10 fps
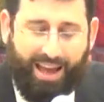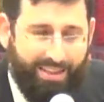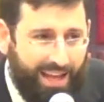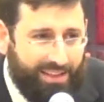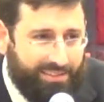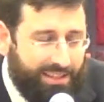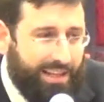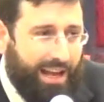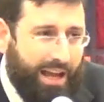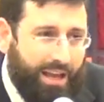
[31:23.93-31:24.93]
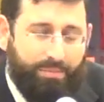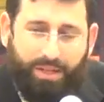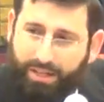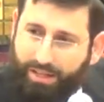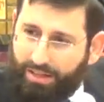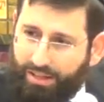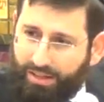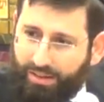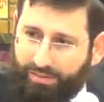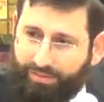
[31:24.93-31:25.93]
and that's the guy I'm going to
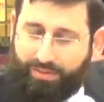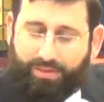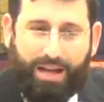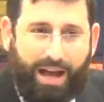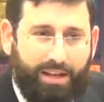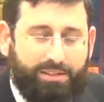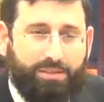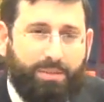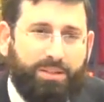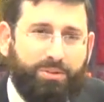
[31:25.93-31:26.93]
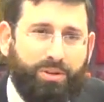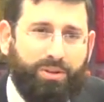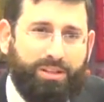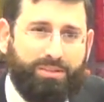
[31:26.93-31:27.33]
give Achsa, my daughter,